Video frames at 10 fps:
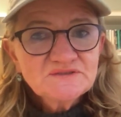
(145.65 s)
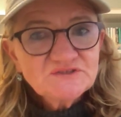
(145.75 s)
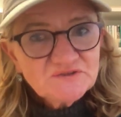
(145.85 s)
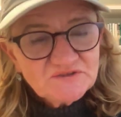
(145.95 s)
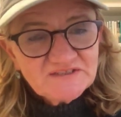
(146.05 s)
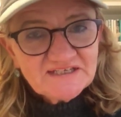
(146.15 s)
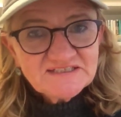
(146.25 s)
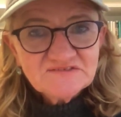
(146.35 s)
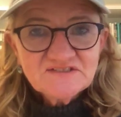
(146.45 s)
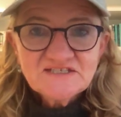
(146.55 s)
certain
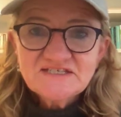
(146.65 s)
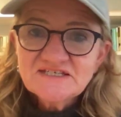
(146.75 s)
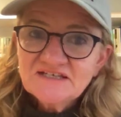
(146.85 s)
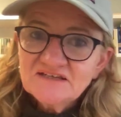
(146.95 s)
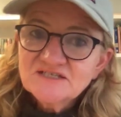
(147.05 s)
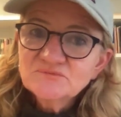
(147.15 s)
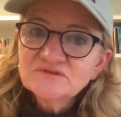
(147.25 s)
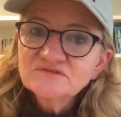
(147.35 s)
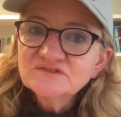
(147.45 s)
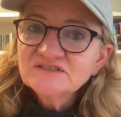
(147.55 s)
activities and others
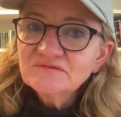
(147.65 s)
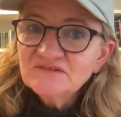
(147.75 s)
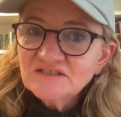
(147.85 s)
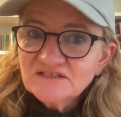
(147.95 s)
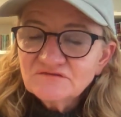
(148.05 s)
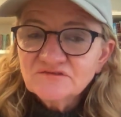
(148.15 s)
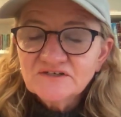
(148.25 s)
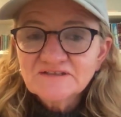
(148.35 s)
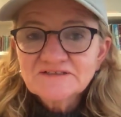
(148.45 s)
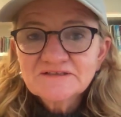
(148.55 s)
prefer something
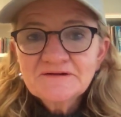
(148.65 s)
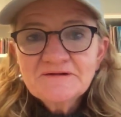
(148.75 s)
different.